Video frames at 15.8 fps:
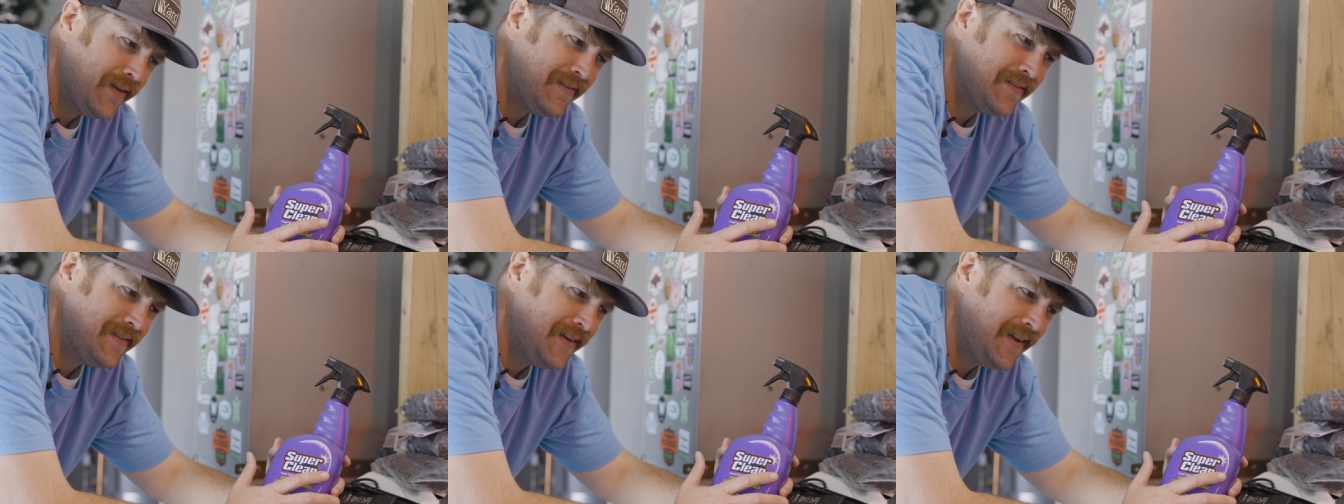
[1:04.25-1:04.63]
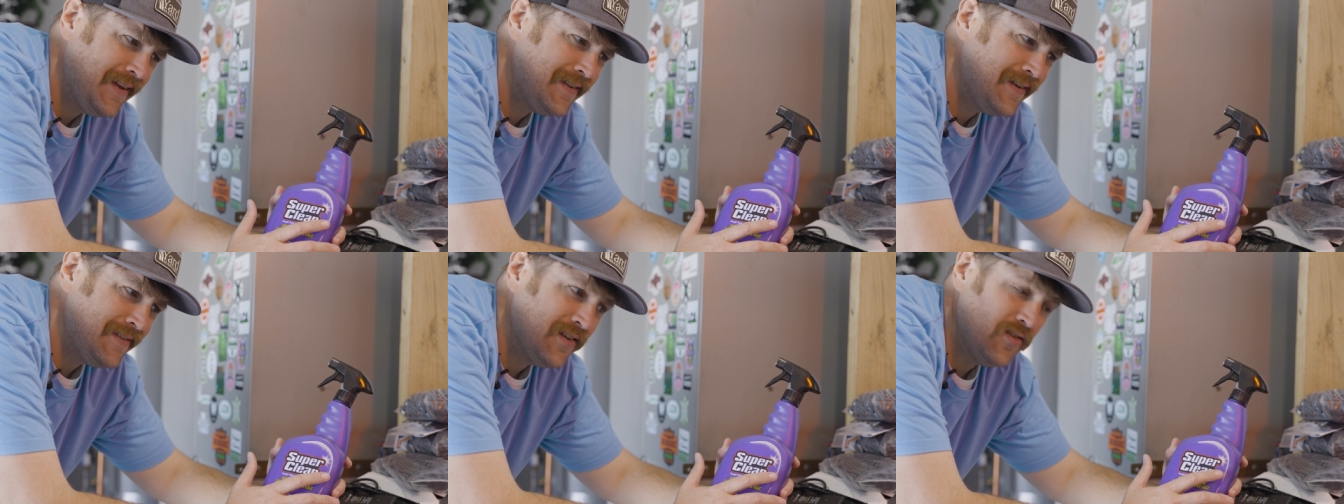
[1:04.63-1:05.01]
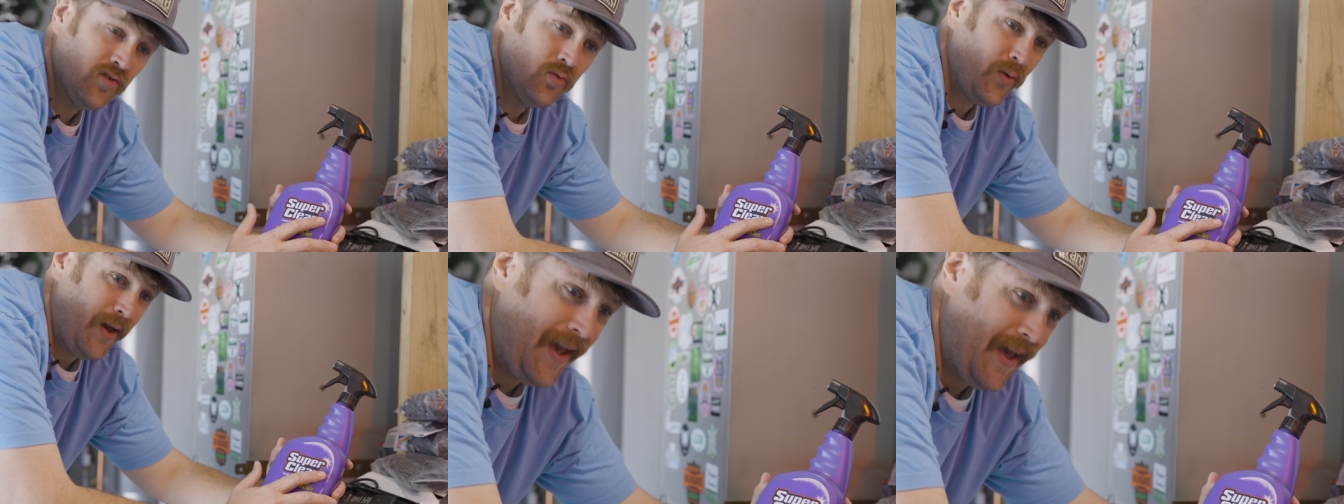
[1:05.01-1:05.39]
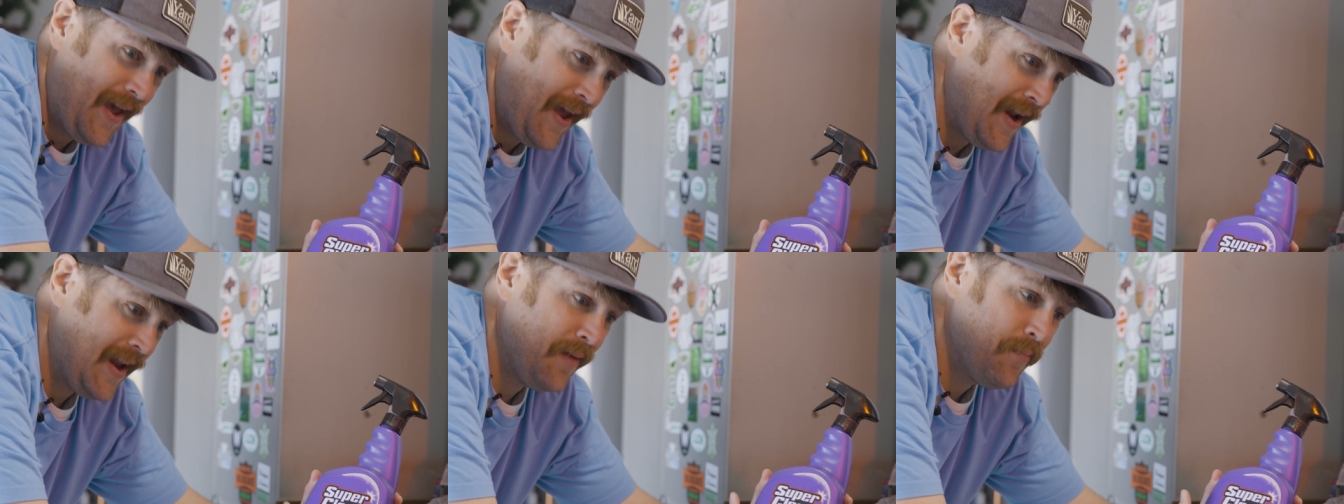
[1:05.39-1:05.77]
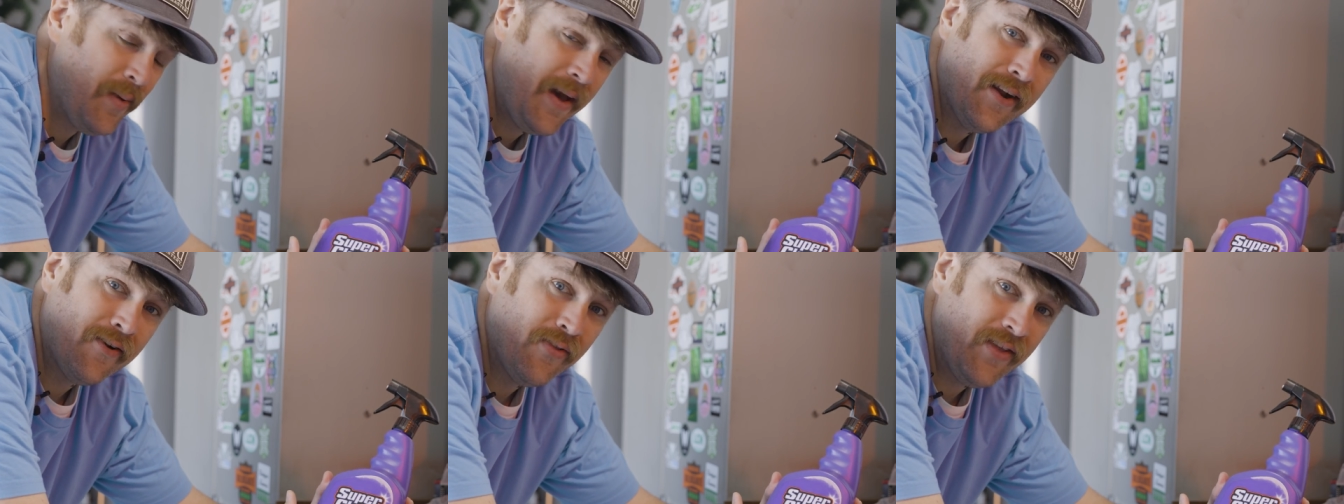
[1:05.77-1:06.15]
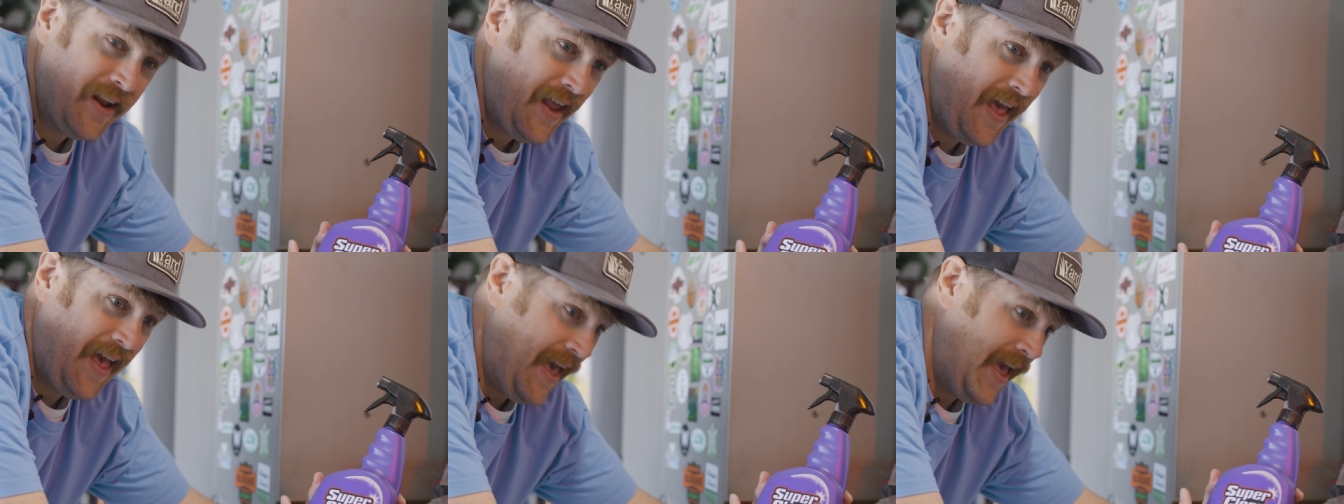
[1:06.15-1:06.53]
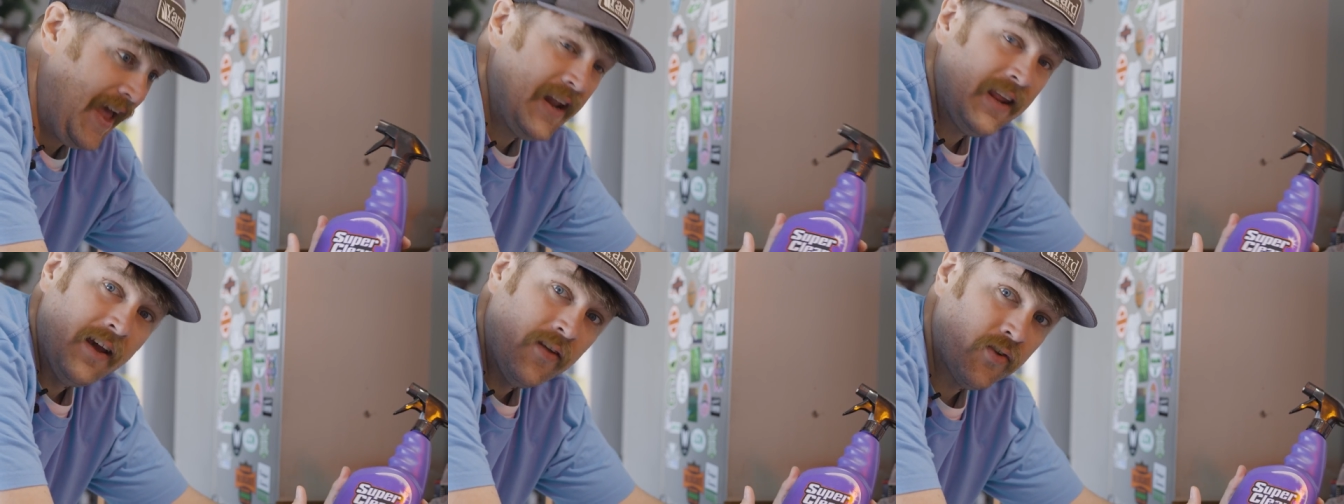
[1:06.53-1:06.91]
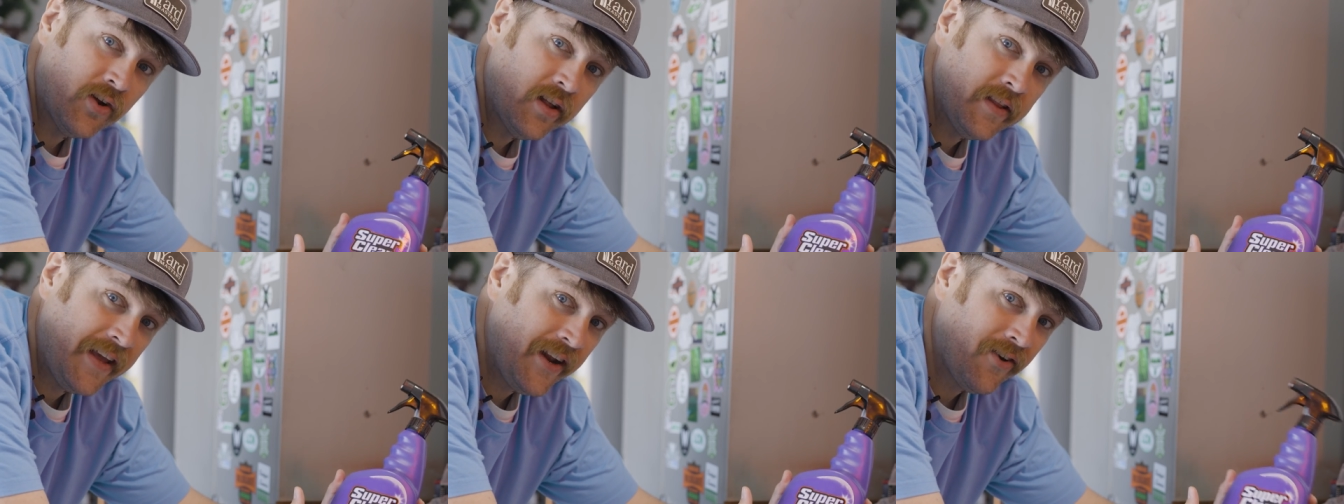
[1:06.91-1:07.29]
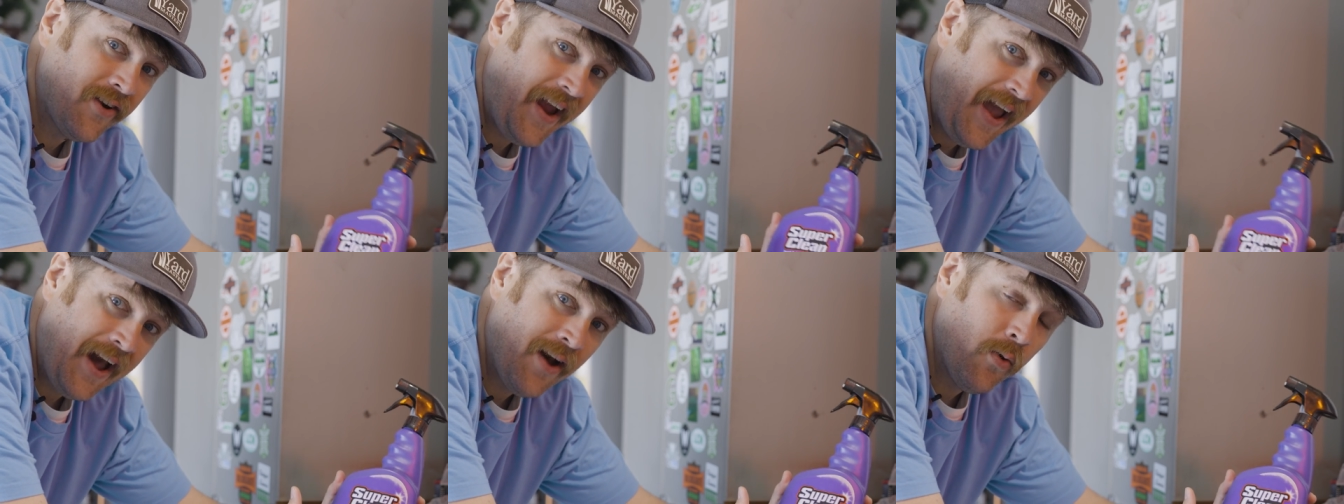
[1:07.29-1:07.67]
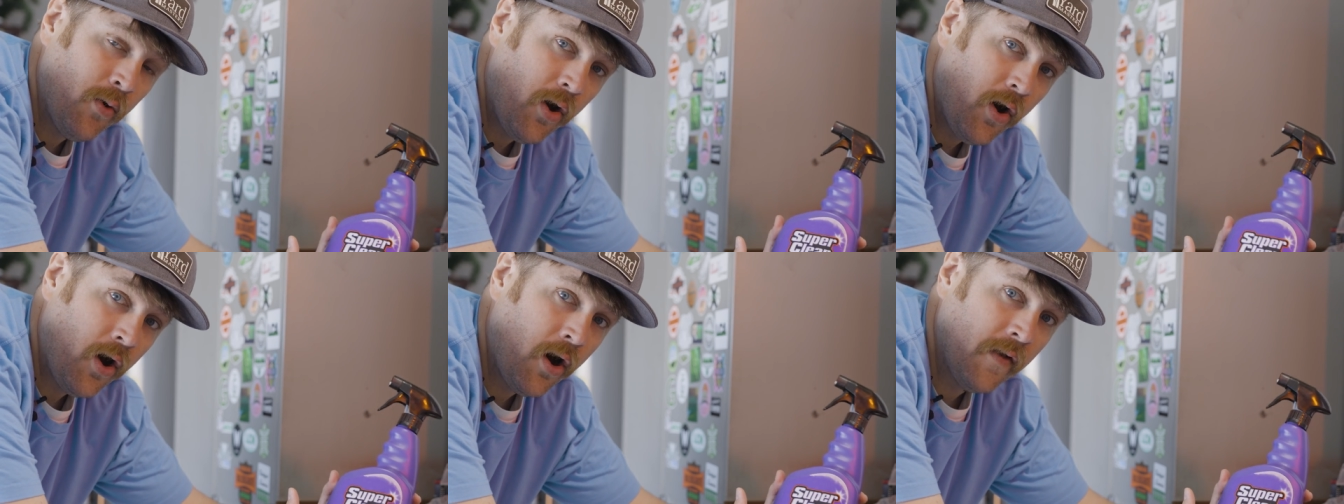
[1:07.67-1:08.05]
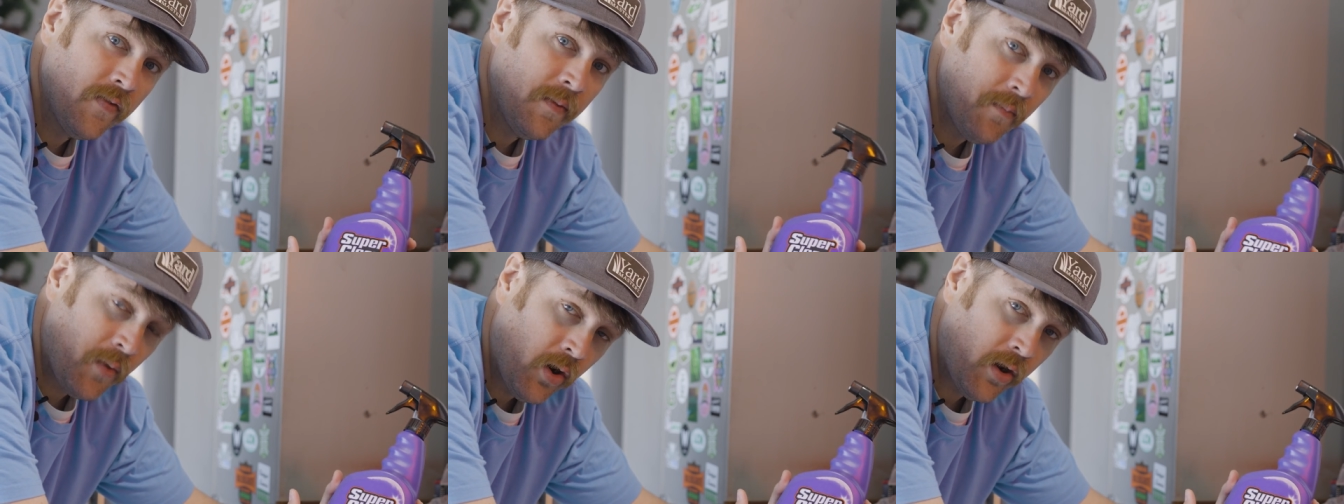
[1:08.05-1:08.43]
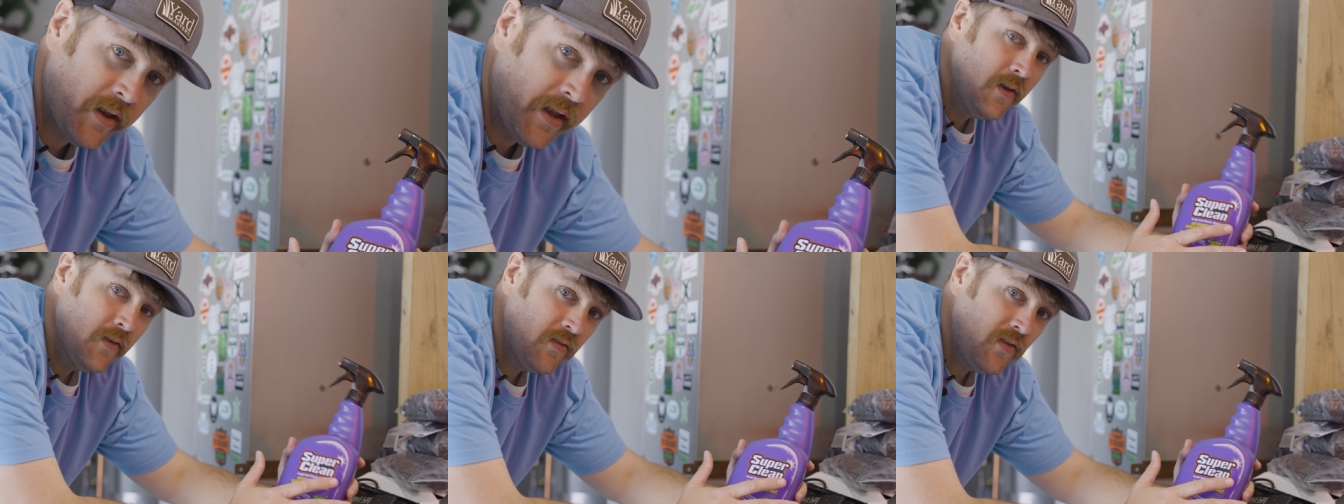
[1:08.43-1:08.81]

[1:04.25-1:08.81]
seen does it do any better than any other cleaner out on the market.